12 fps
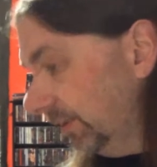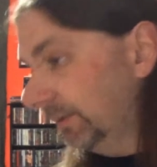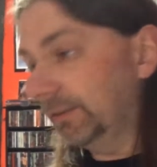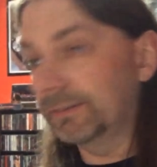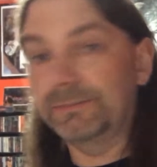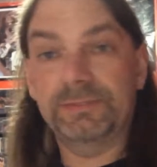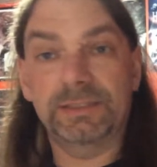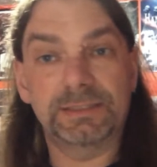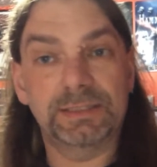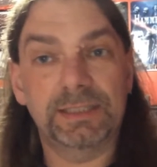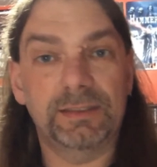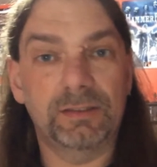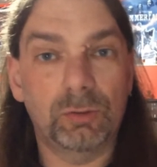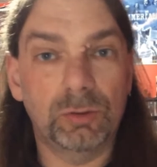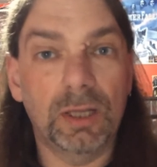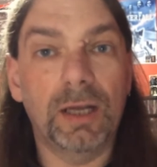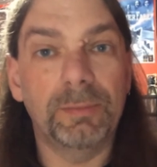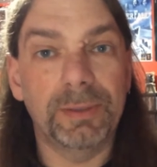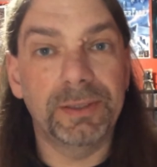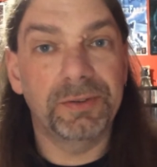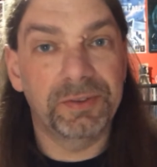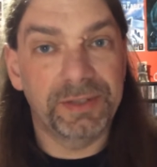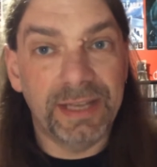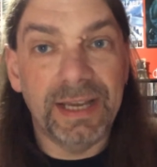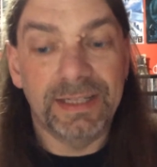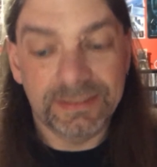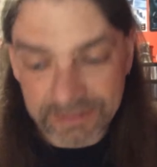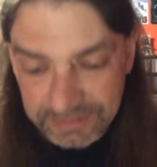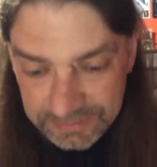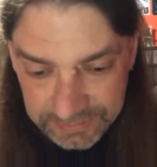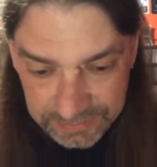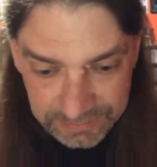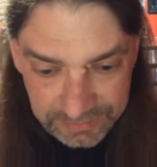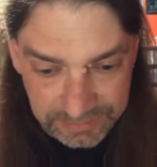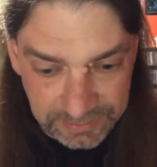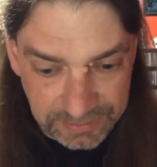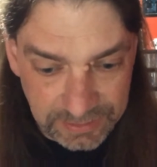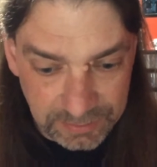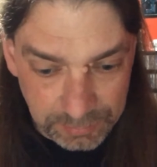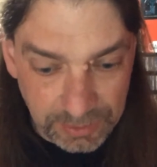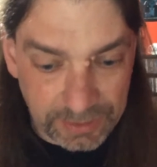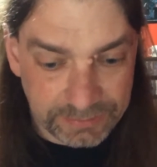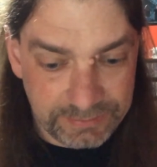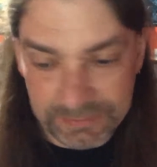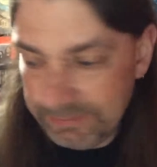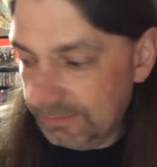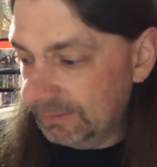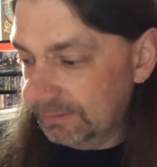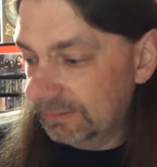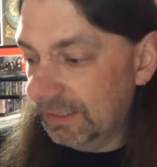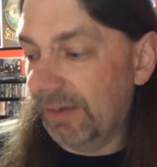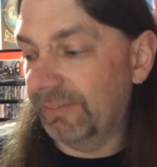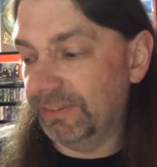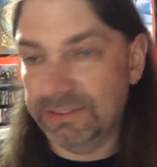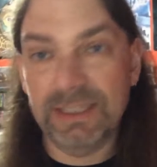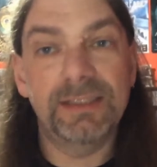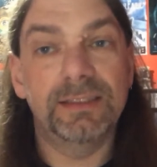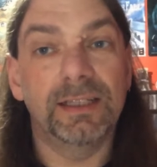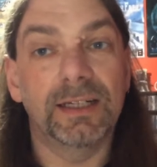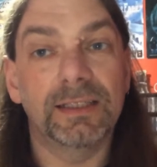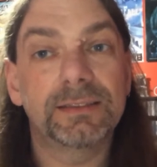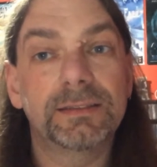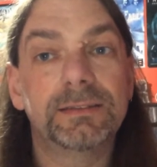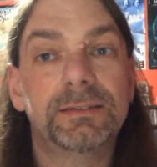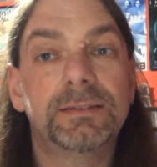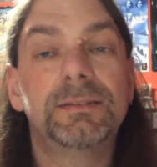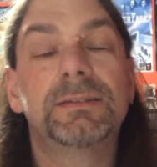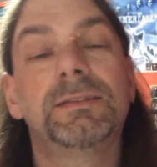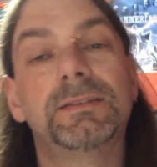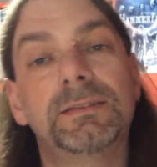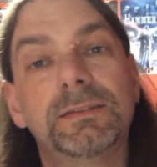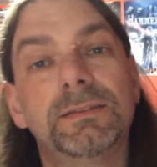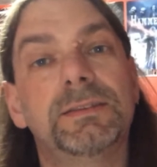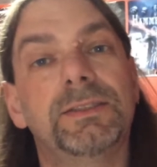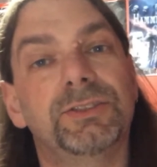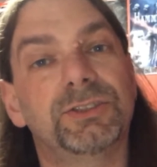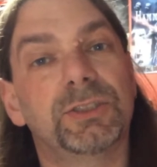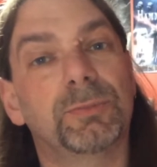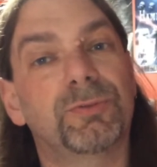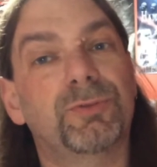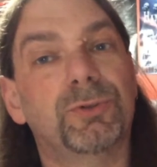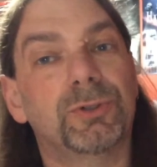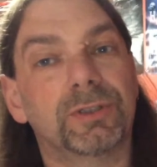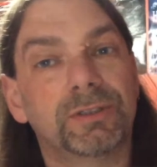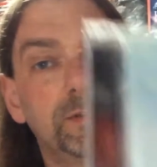You know, doesn't get a whole lot better than that. But having said that, here's number four,